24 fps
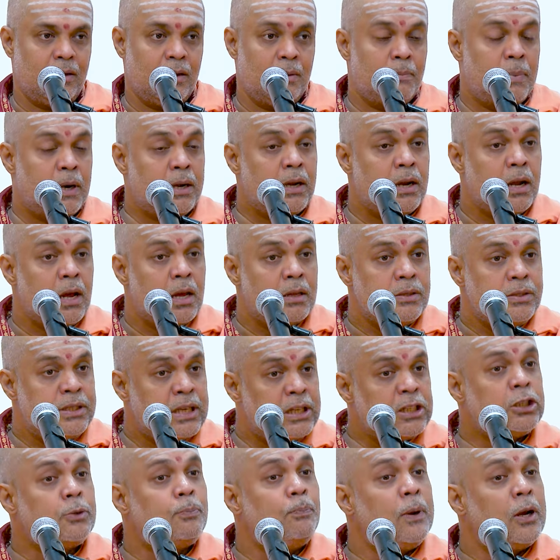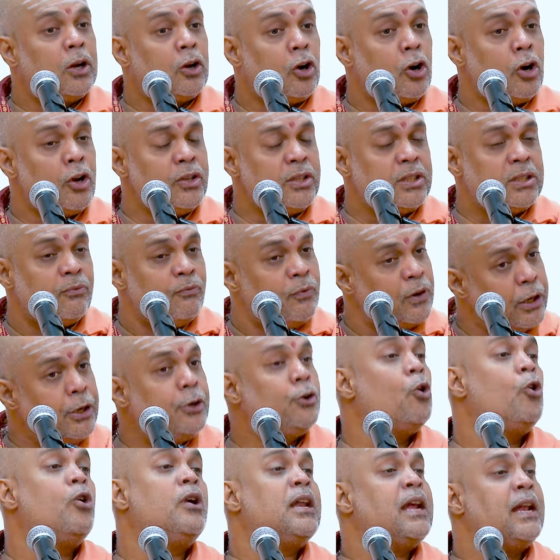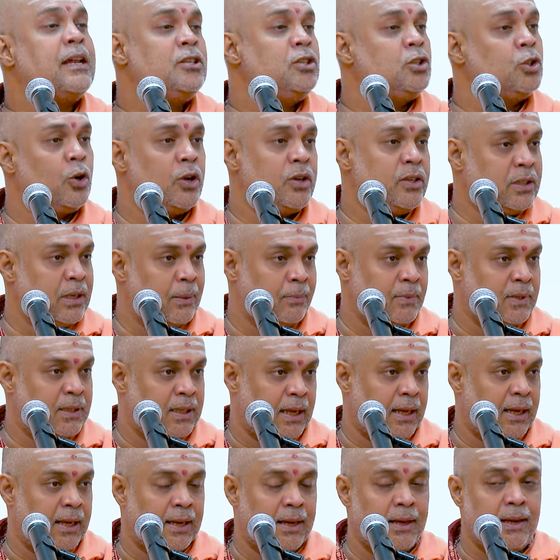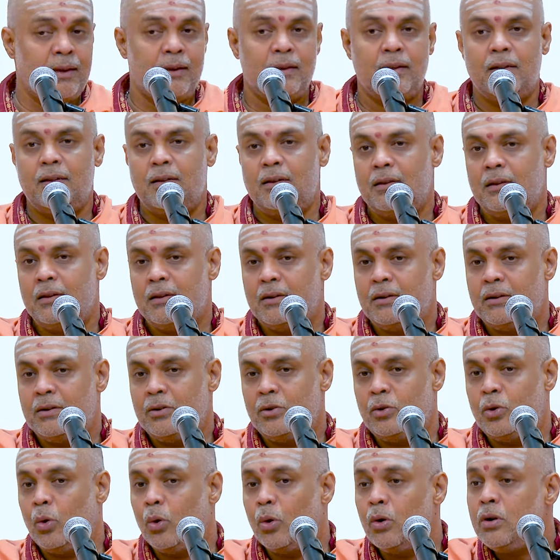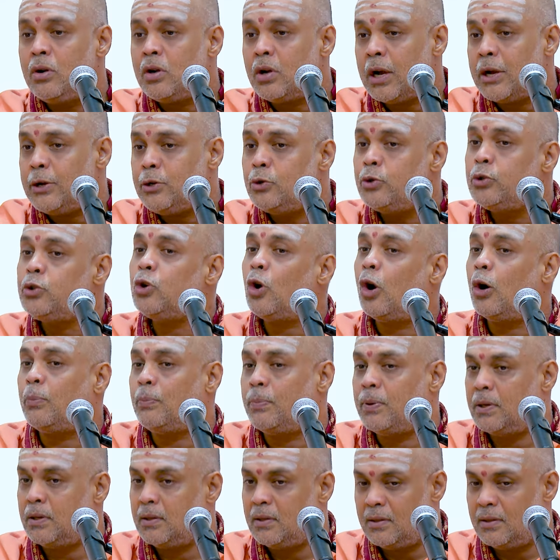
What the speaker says: But just because you don't enjoy something, don't try to stop.